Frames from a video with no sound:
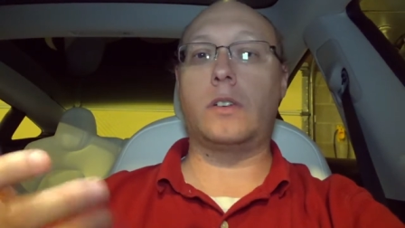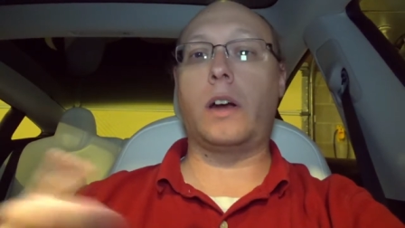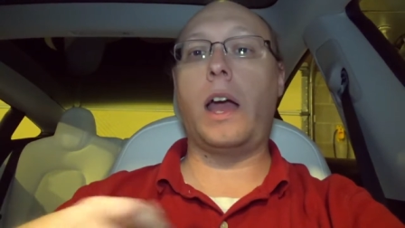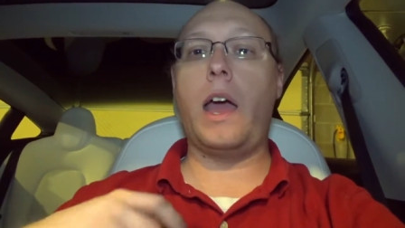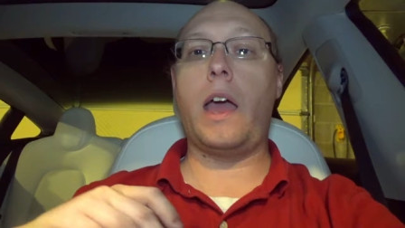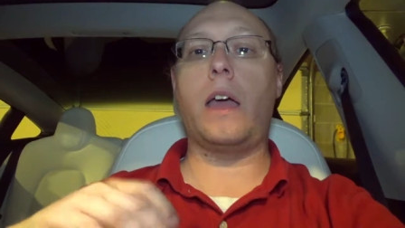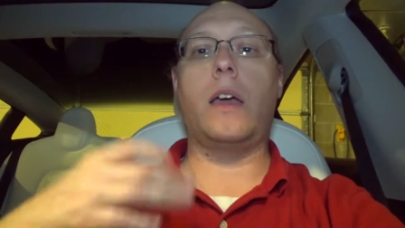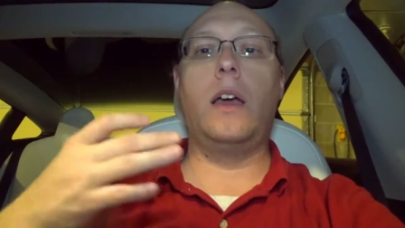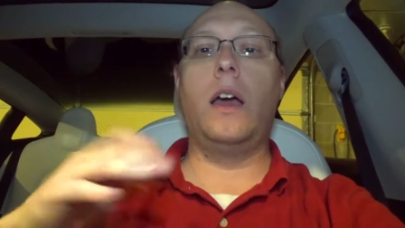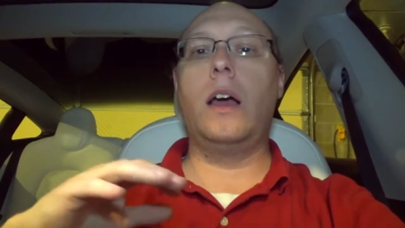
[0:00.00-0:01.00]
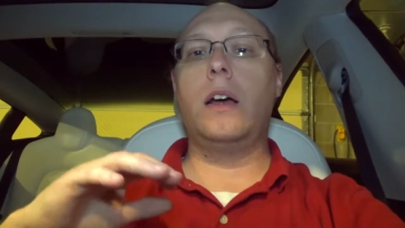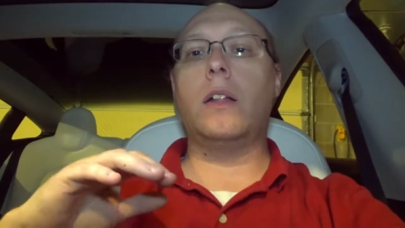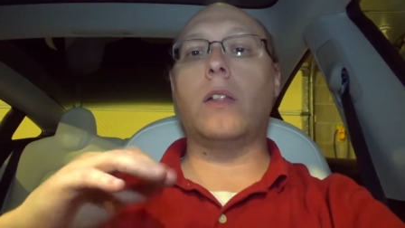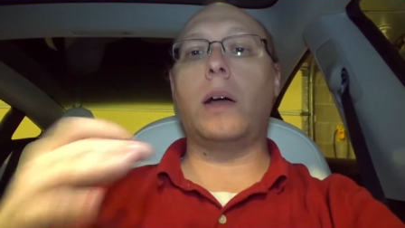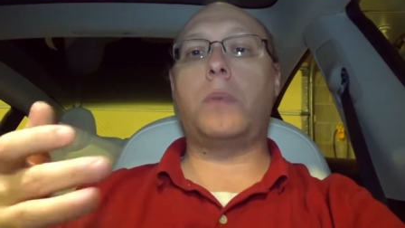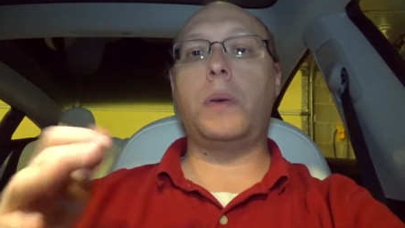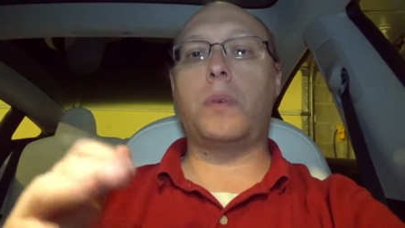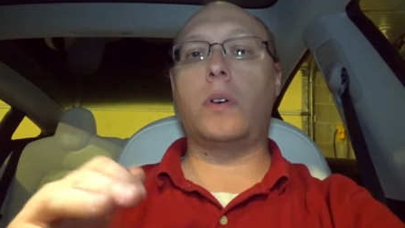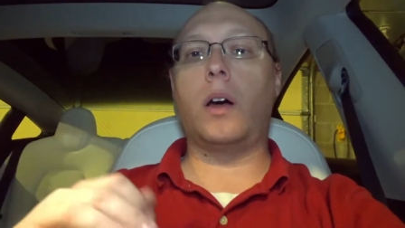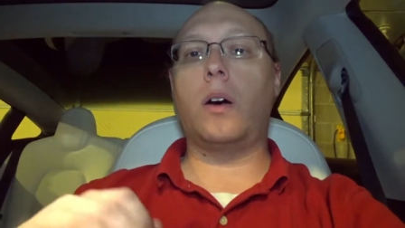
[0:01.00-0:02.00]
or hey, let
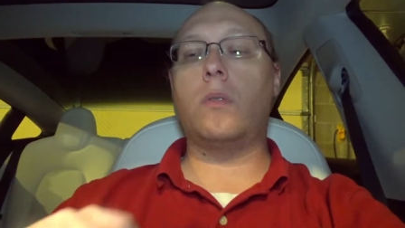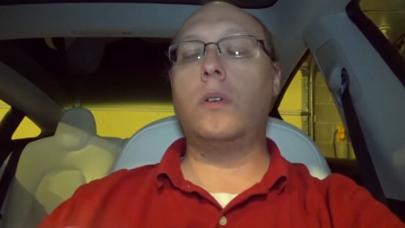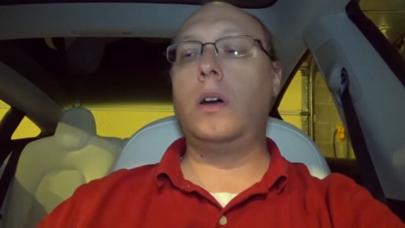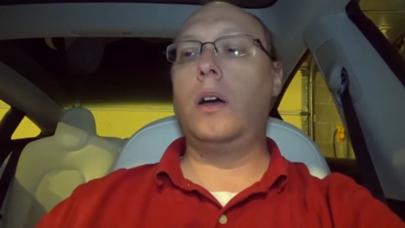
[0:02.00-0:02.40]
people know.